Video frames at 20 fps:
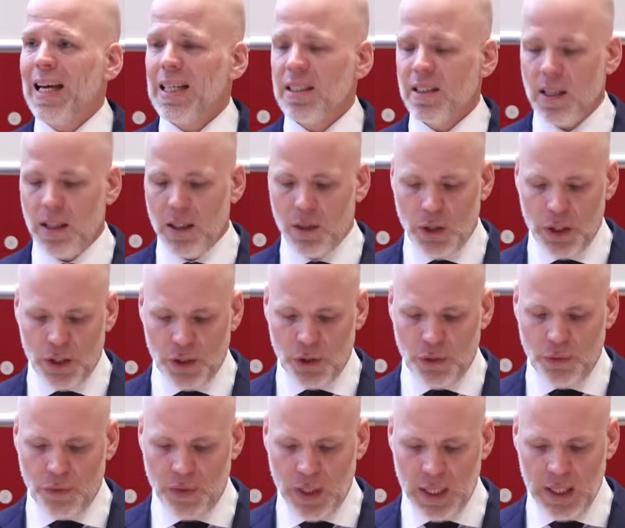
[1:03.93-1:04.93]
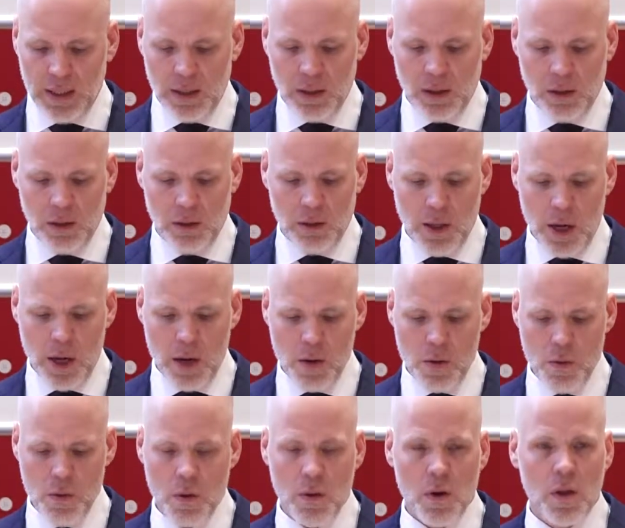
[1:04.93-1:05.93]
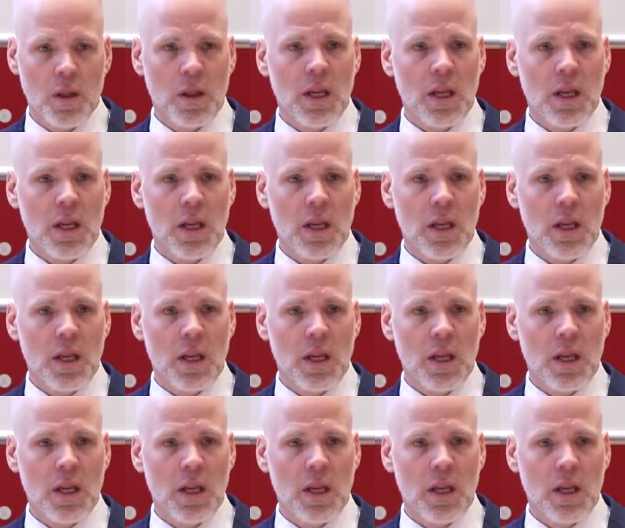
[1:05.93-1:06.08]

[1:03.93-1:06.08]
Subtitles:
acceleration phase now.